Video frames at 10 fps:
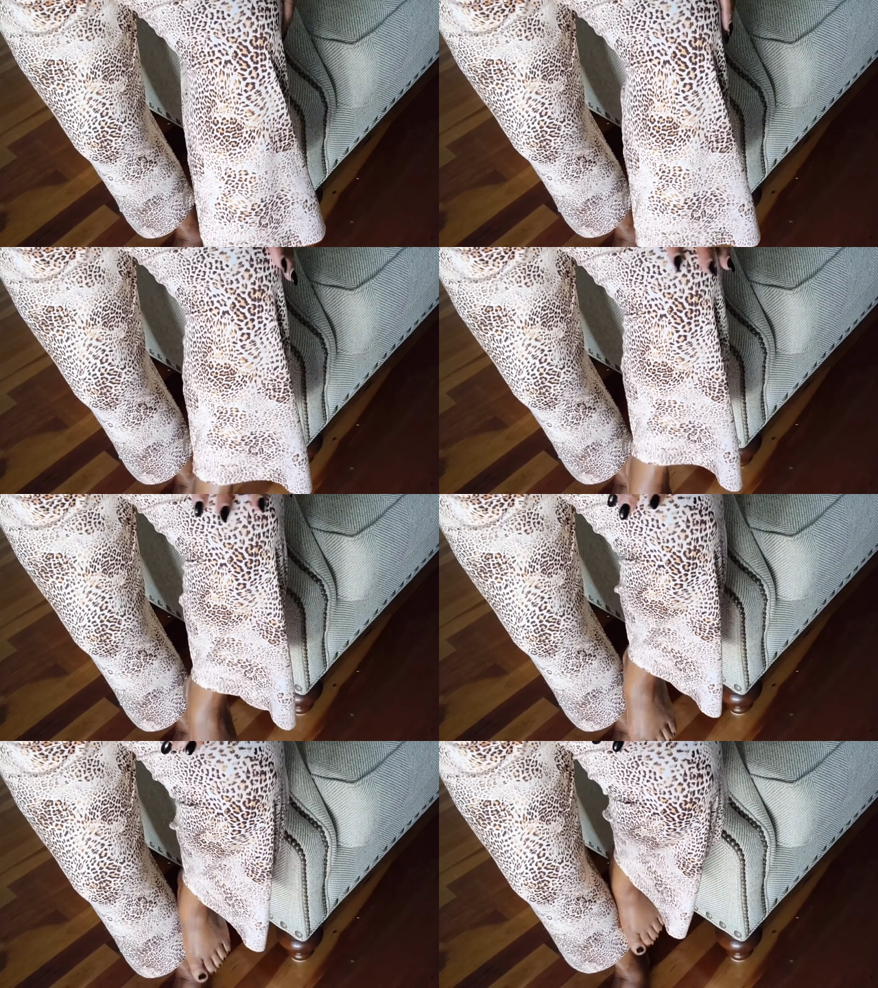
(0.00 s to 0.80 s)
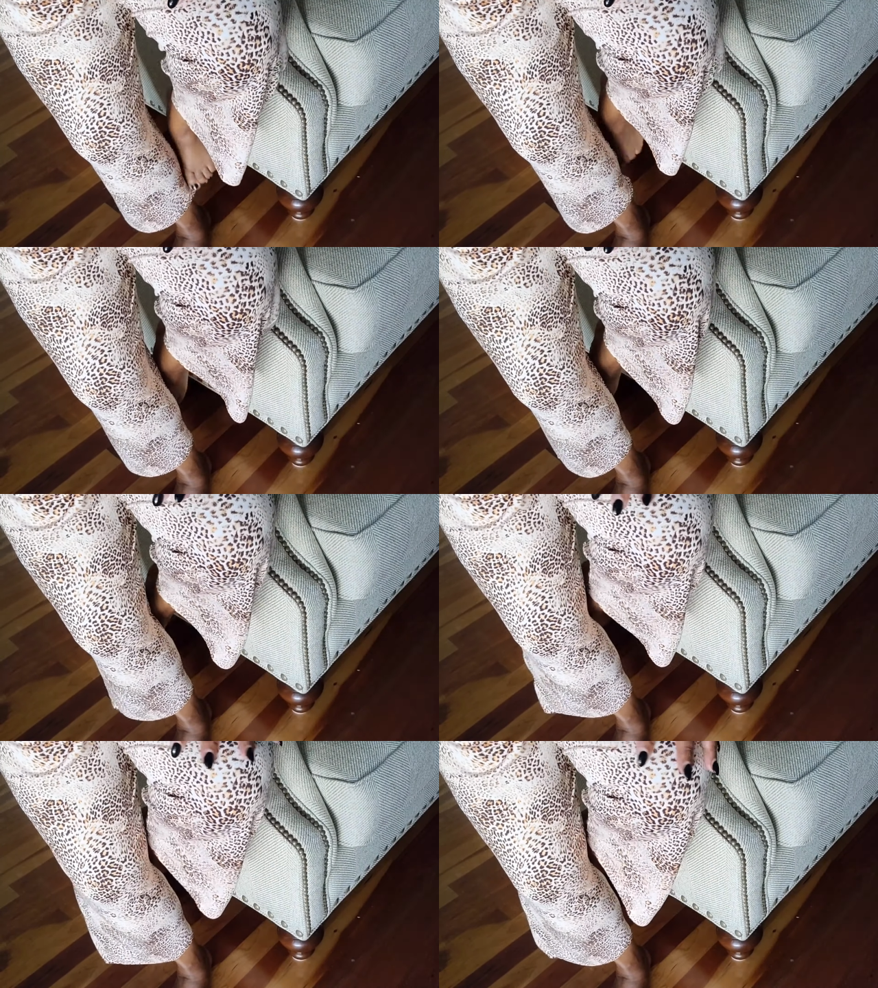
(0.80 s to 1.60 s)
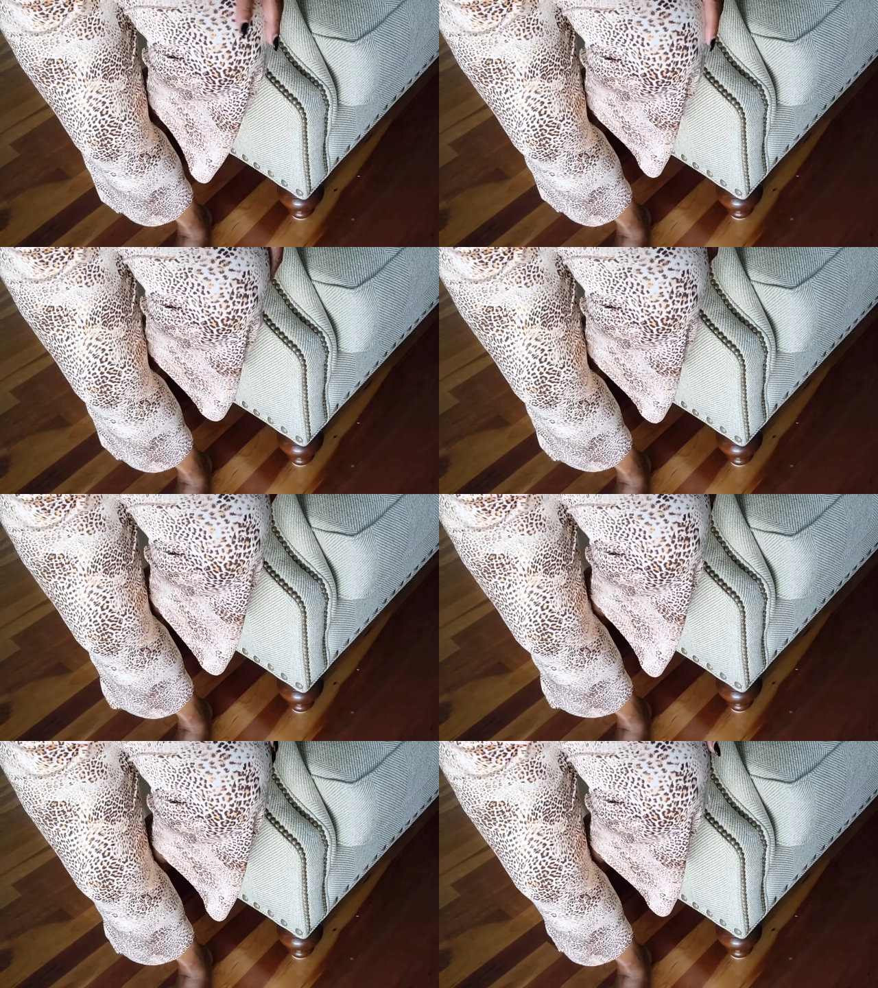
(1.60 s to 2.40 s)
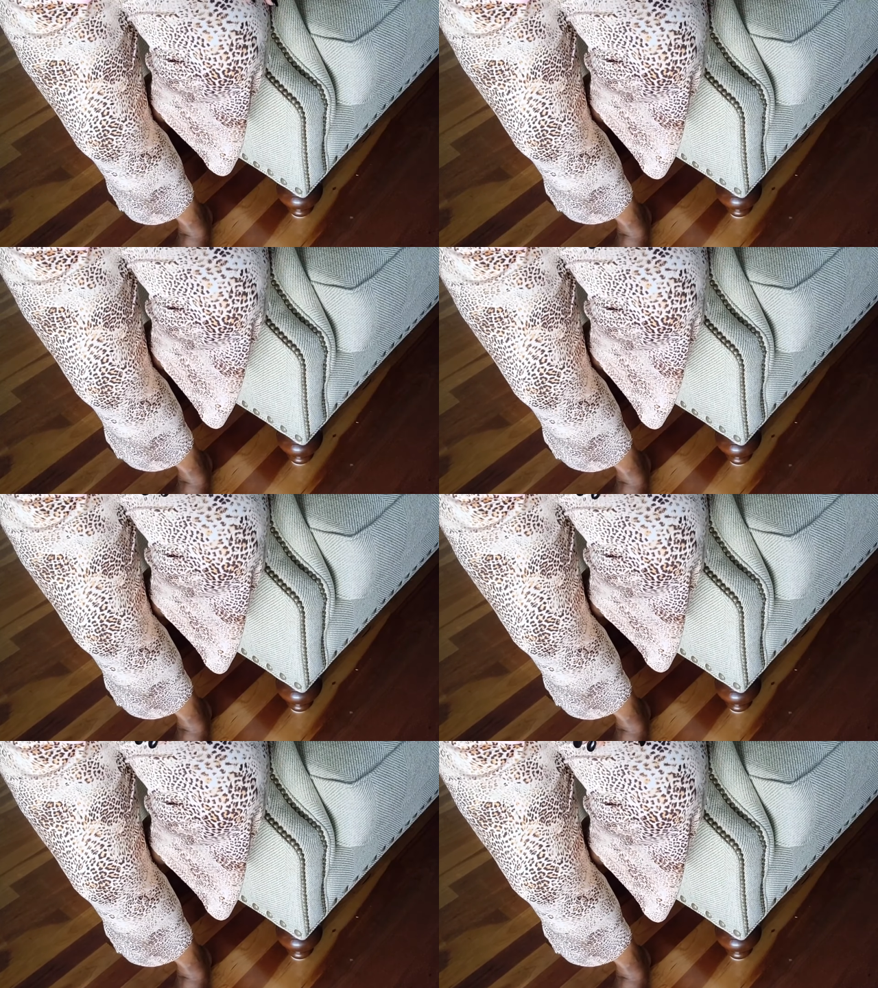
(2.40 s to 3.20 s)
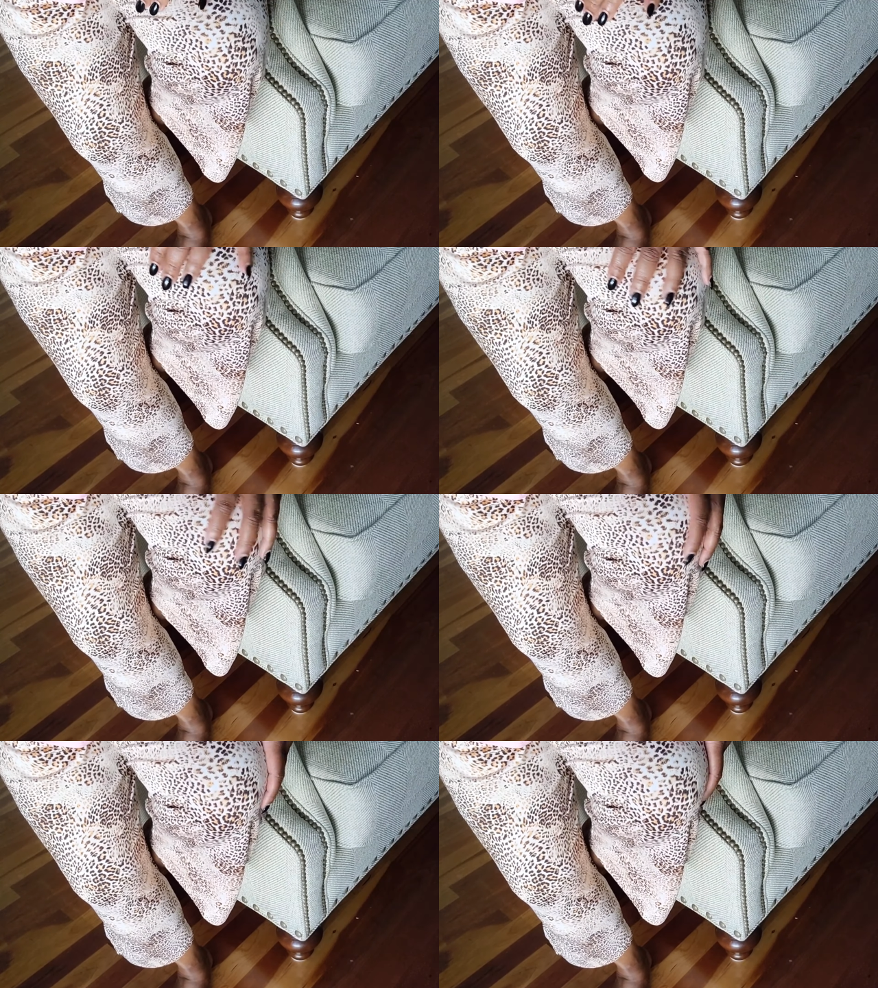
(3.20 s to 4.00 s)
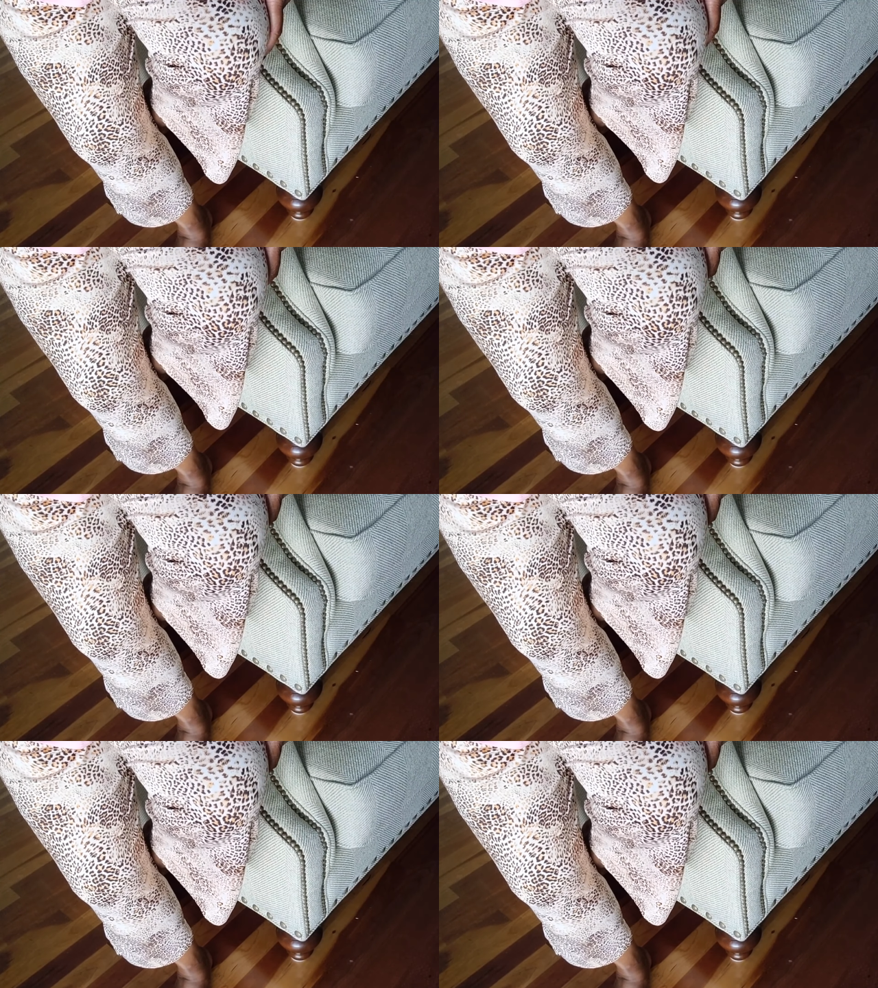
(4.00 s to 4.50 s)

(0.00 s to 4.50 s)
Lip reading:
Nobody's mouth can be seen.